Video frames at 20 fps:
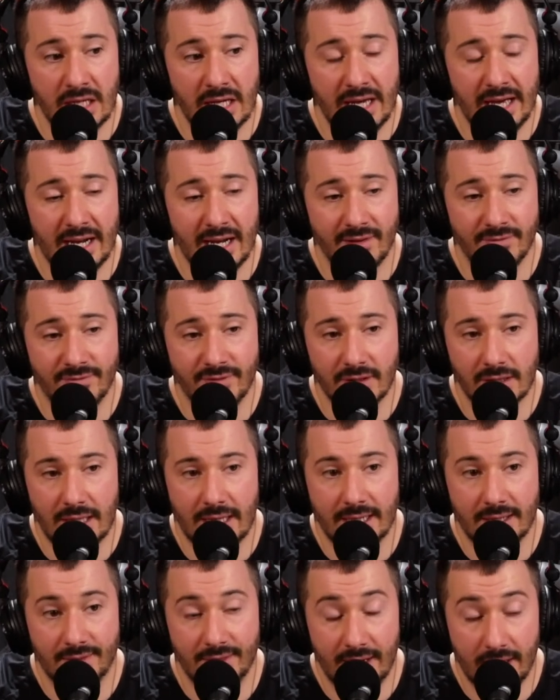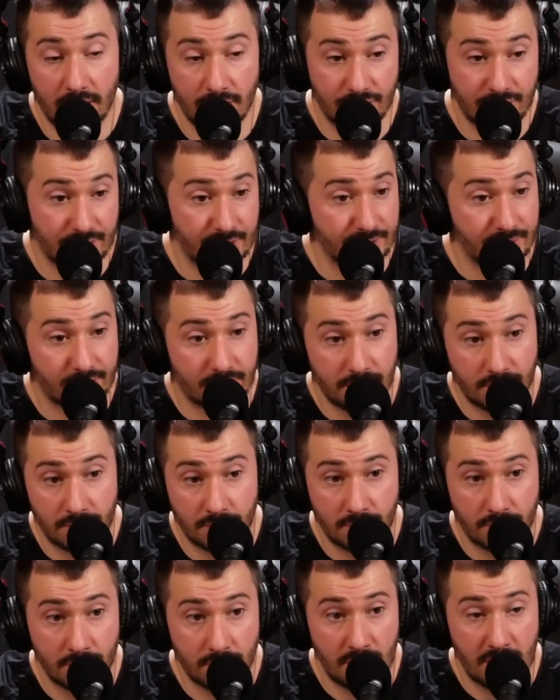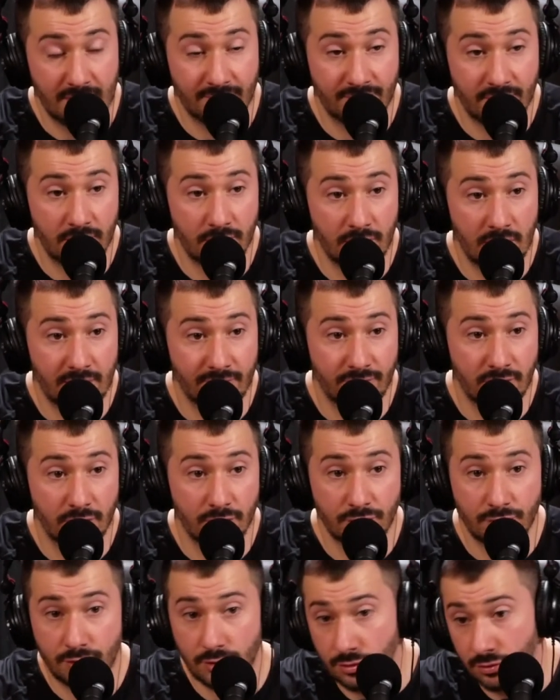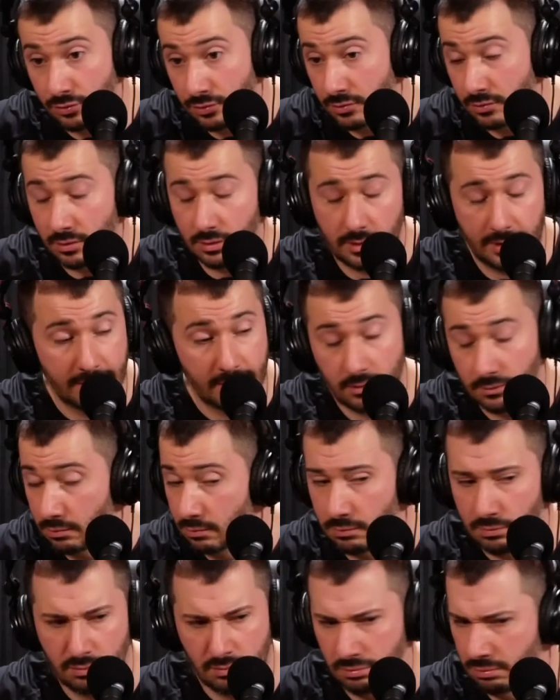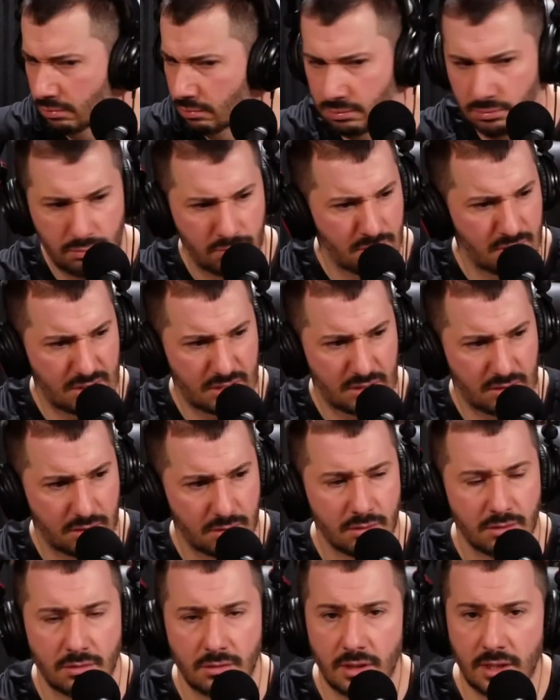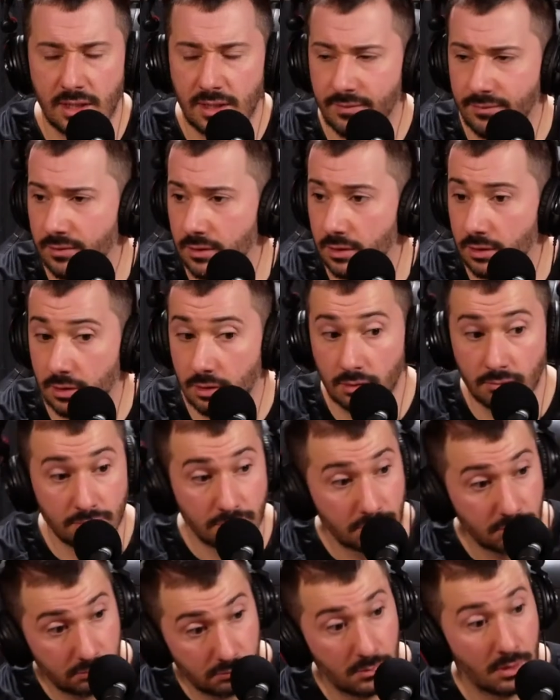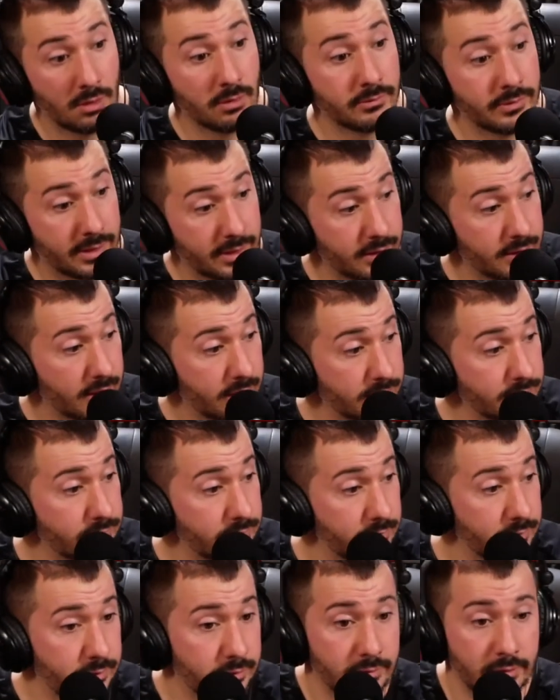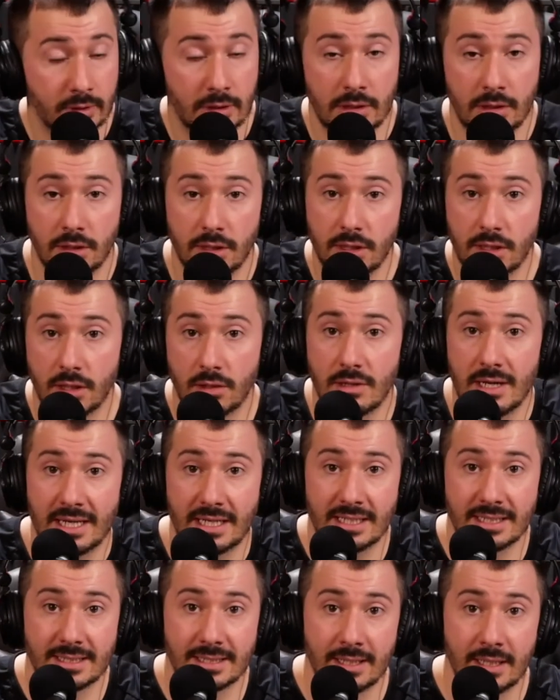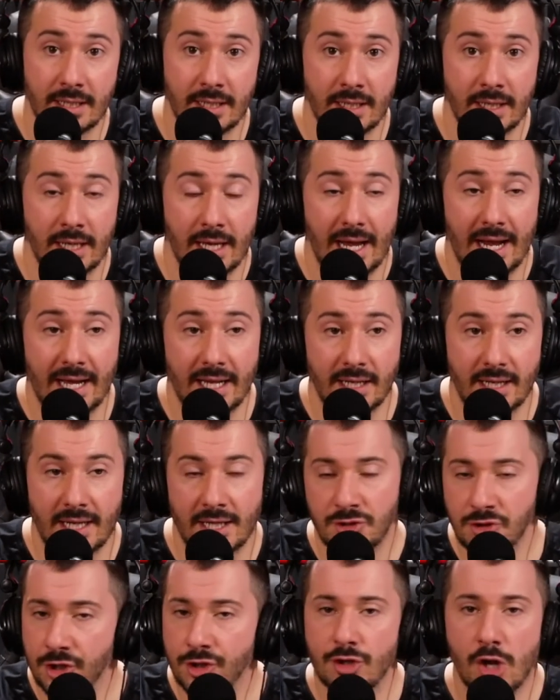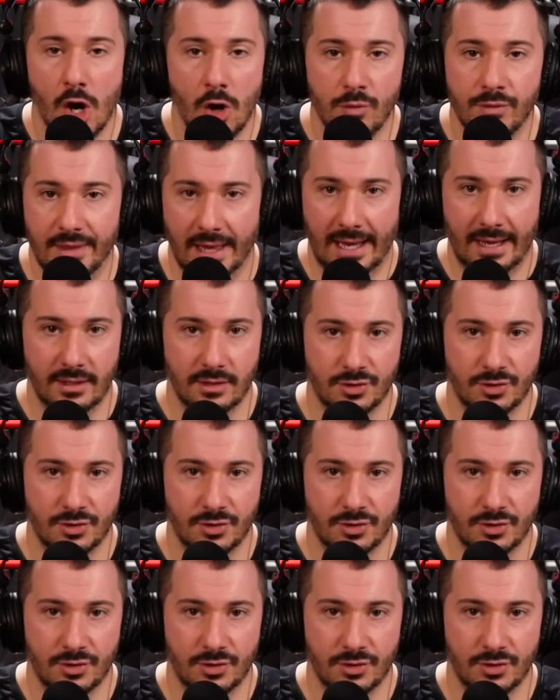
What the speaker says: And I feel like they are just, if you're a dude, you're like, what the? And if you're a girl, oh, hey, how you doing? And it's, and you know that.